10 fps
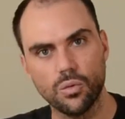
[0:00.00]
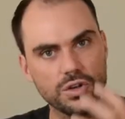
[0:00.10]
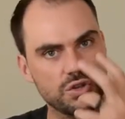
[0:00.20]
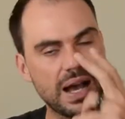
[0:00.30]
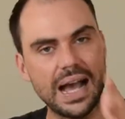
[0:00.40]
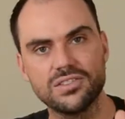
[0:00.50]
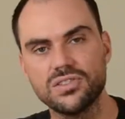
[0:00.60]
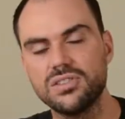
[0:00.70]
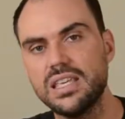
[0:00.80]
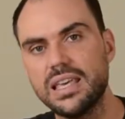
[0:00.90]
what your eyes are
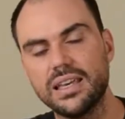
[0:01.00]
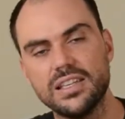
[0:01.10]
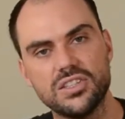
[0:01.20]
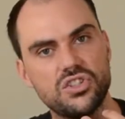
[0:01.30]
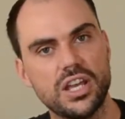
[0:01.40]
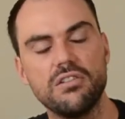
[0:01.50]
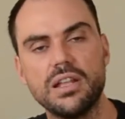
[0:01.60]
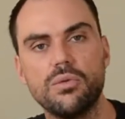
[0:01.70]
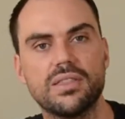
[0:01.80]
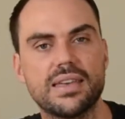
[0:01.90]
seeing is
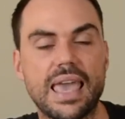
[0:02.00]
generally what the